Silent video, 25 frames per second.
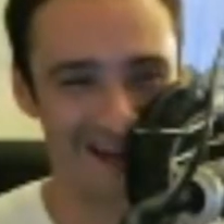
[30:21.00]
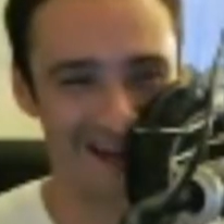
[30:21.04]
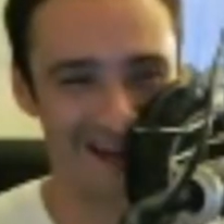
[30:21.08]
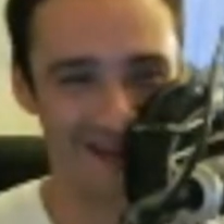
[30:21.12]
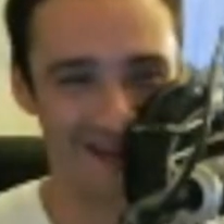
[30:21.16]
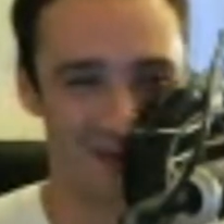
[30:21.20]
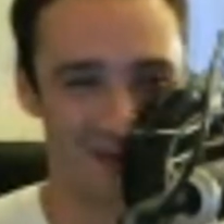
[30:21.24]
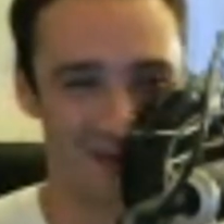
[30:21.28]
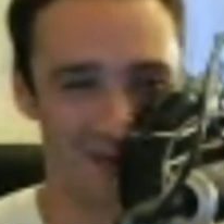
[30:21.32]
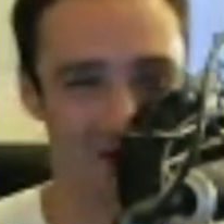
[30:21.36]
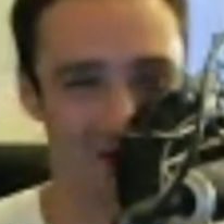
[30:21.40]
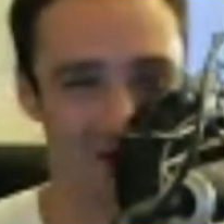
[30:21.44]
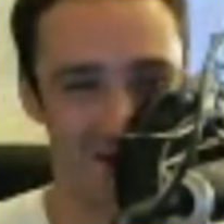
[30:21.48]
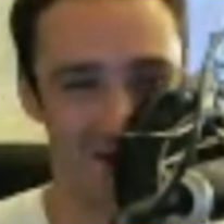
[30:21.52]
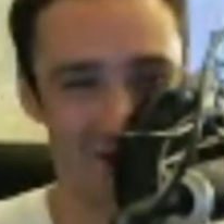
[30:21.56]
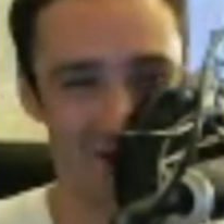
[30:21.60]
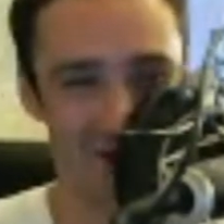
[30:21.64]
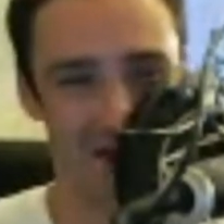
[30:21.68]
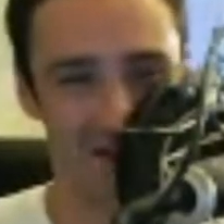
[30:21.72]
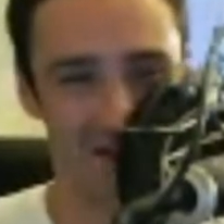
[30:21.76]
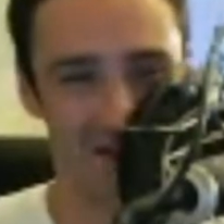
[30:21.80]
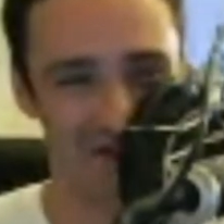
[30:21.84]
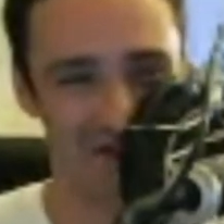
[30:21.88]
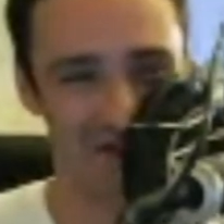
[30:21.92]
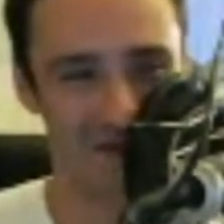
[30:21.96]
You'd think
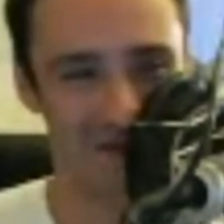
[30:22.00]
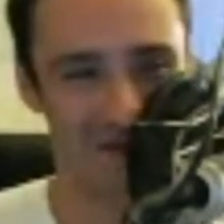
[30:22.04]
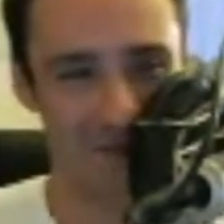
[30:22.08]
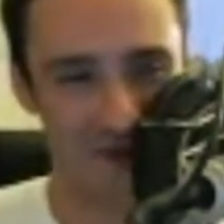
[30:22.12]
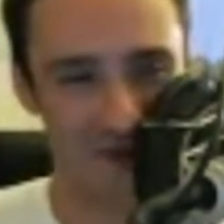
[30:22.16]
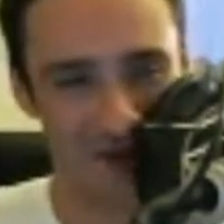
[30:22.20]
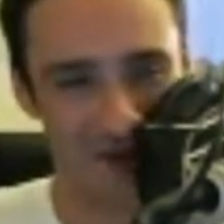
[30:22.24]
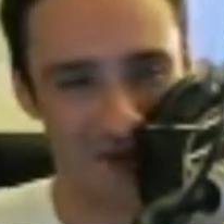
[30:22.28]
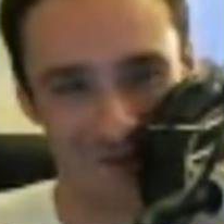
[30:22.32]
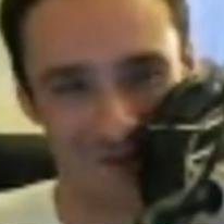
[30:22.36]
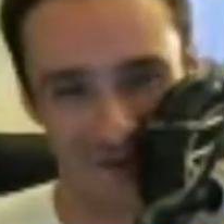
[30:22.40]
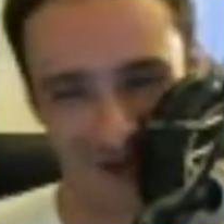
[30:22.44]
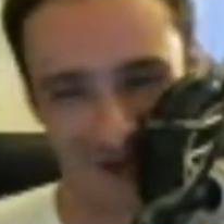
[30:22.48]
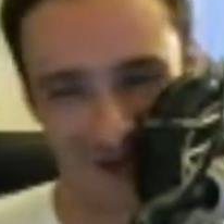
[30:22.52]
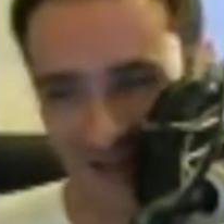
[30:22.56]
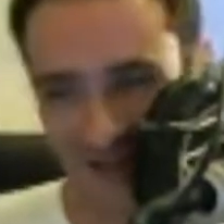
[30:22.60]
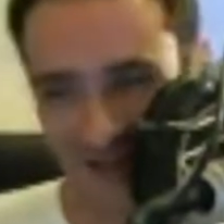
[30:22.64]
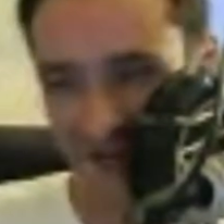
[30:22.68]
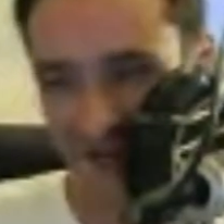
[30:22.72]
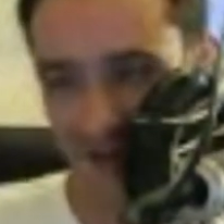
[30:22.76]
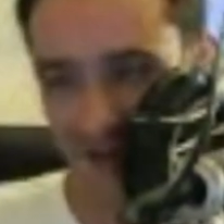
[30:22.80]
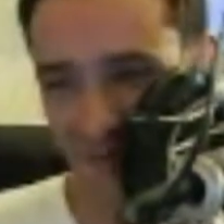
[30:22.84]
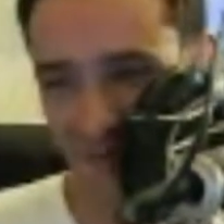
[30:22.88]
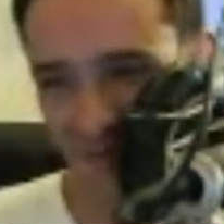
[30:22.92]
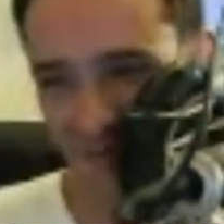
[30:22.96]
you'd get smarter by
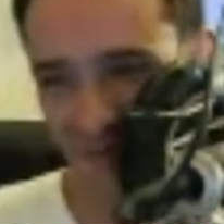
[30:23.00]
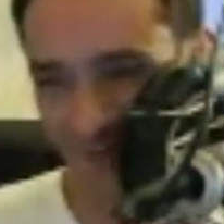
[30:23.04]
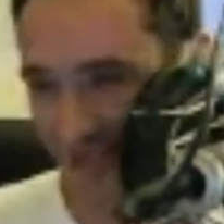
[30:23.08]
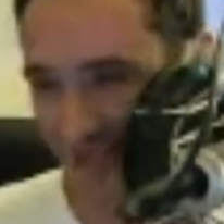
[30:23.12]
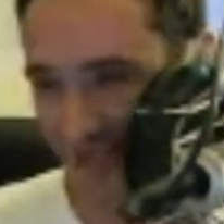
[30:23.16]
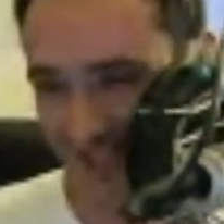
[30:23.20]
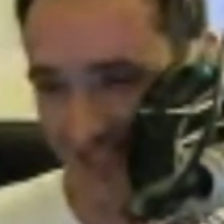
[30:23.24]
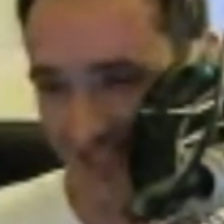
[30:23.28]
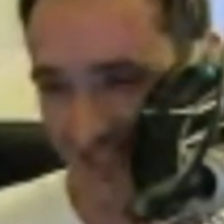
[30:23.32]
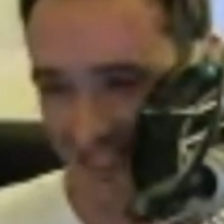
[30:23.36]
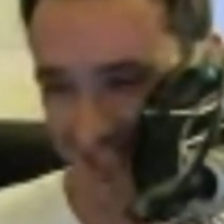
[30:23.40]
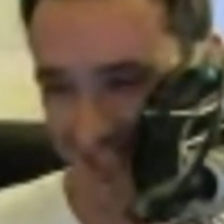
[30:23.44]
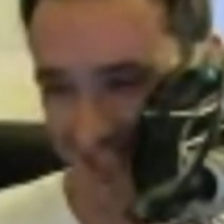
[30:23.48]
now, but I just